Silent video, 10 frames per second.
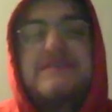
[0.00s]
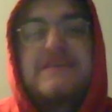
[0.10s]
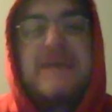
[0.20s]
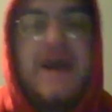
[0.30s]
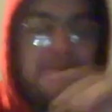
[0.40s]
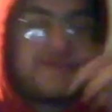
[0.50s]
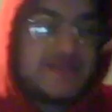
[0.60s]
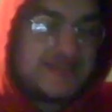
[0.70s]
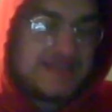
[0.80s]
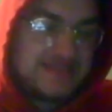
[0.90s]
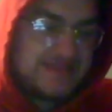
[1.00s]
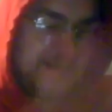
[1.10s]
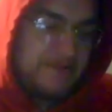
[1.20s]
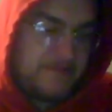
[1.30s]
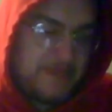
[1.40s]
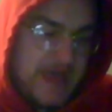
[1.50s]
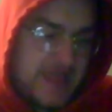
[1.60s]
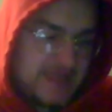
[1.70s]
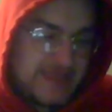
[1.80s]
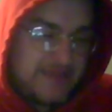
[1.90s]
Yeah, I mean,
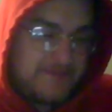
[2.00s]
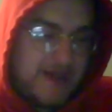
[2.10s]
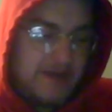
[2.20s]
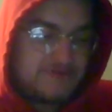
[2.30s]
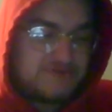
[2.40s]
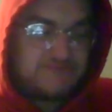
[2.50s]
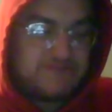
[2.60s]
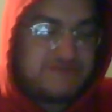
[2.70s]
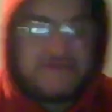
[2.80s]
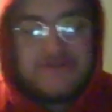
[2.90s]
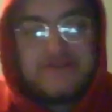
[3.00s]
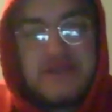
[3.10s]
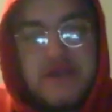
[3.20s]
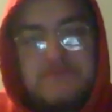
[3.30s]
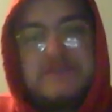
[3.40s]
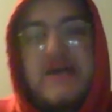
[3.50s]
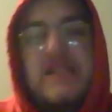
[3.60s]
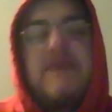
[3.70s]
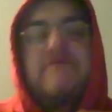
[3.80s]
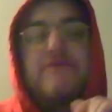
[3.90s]
that game I was really, really
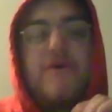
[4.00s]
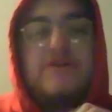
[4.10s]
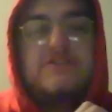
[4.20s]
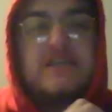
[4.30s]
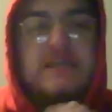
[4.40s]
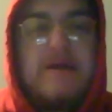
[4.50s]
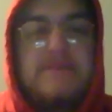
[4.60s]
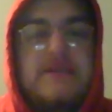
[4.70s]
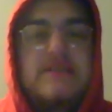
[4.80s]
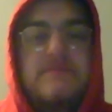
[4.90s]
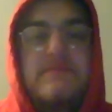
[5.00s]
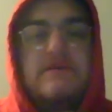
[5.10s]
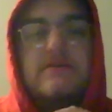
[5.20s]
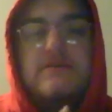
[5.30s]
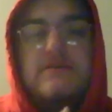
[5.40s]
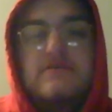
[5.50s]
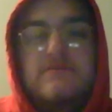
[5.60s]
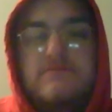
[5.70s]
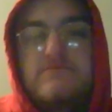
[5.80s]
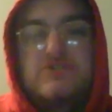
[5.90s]
upset after watching. I mean,
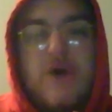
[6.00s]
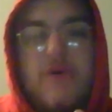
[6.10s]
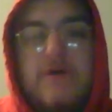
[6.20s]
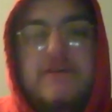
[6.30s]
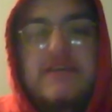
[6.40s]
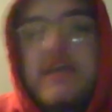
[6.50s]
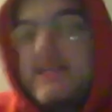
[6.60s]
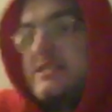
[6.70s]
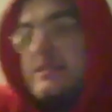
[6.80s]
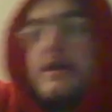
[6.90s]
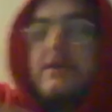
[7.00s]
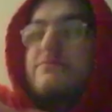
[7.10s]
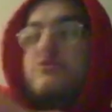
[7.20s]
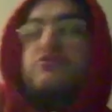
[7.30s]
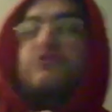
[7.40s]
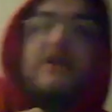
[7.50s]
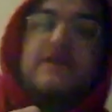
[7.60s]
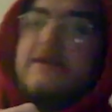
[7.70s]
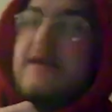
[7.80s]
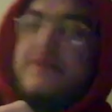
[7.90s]
Joely gets like Luke
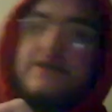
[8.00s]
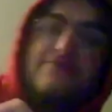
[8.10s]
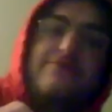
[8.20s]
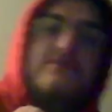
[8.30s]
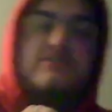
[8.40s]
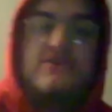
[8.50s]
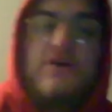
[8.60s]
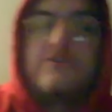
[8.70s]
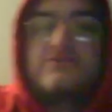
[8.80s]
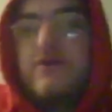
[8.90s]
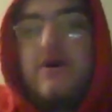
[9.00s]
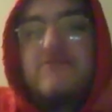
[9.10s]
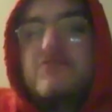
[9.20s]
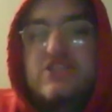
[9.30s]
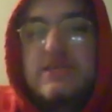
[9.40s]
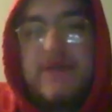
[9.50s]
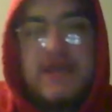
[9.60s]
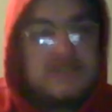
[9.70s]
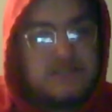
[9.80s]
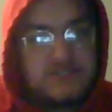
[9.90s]
Rayleigh, I think it was, saws one off, cheap
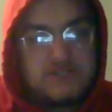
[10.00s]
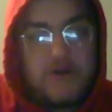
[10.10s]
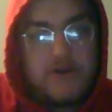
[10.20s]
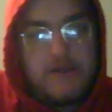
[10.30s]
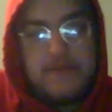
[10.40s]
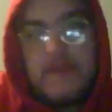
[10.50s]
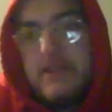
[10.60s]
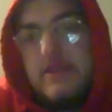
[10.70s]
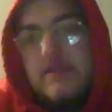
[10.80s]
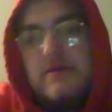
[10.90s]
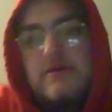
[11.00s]
hit to start, and then